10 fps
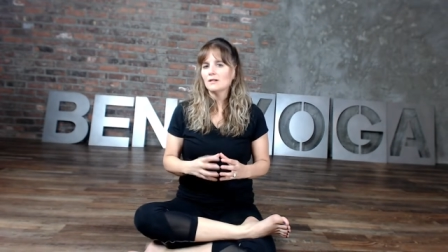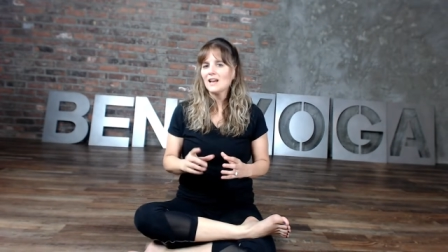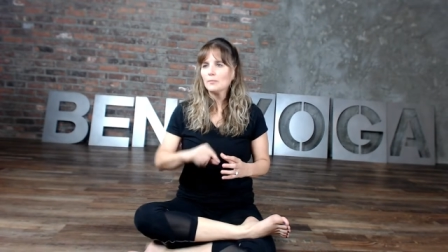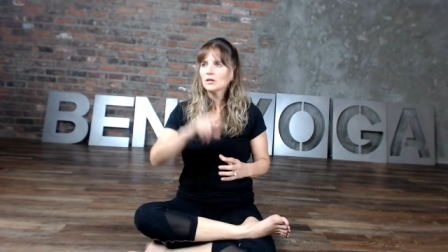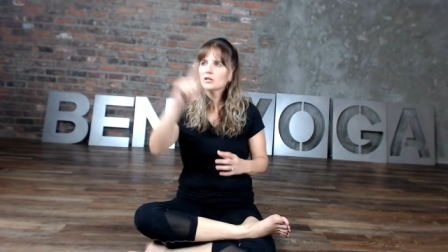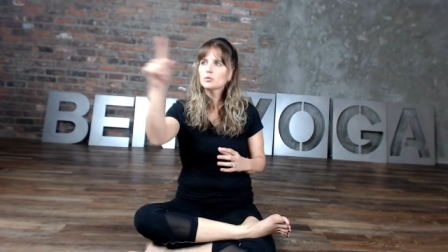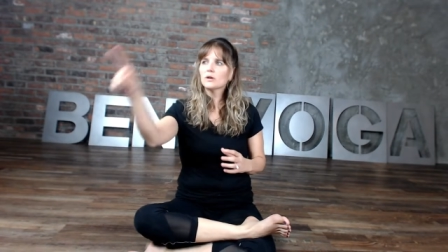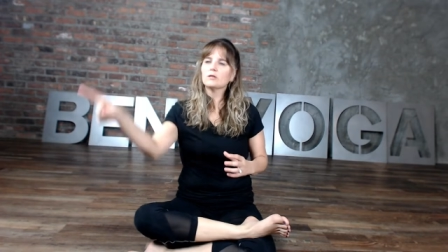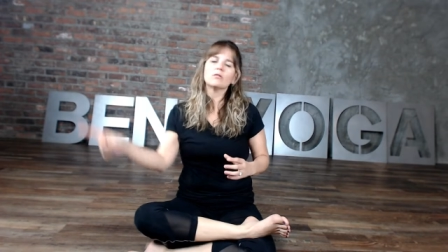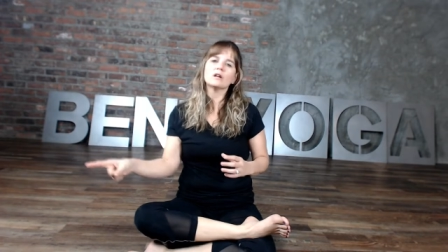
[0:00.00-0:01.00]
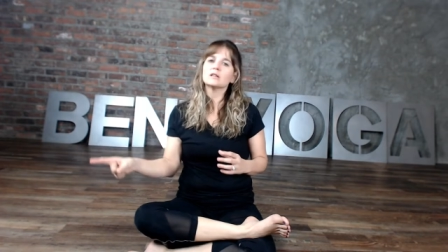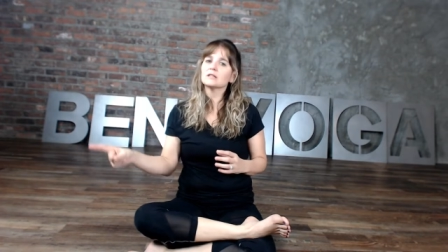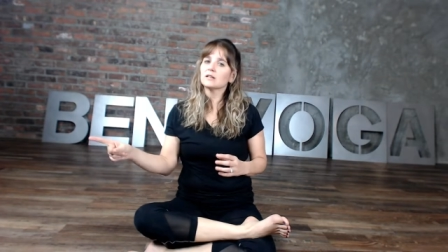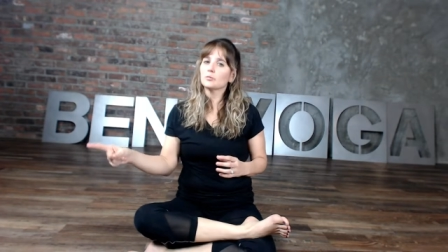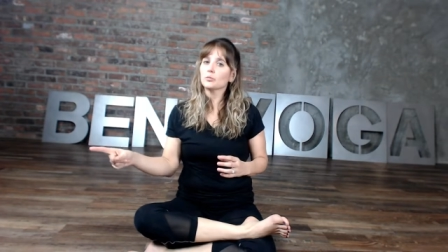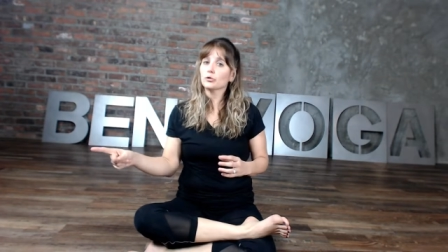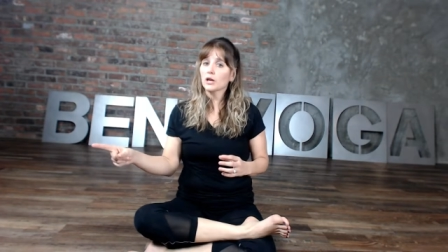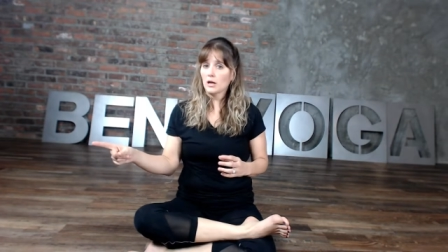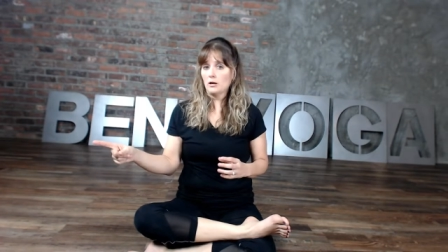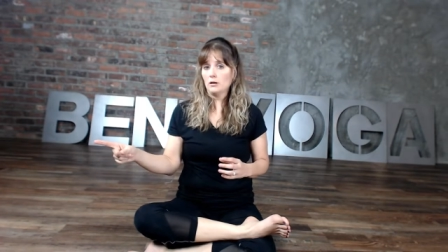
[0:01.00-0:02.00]
not because what you think it's going to
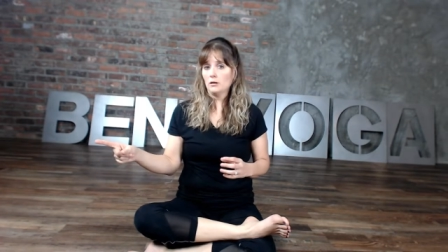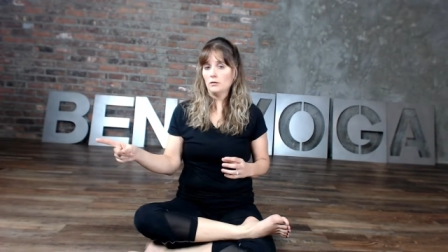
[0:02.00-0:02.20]
bring.